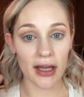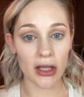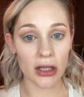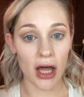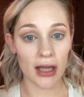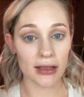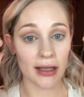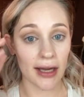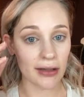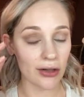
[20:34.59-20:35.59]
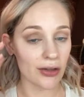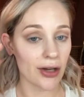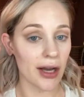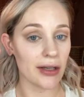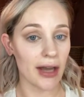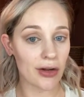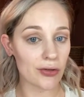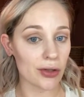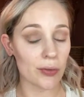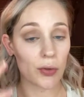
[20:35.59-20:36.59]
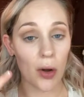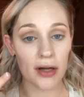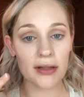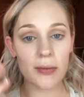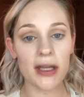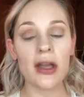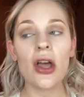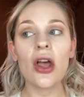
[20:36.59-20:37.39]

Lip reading: a lot lighter than I naturally would want it to be.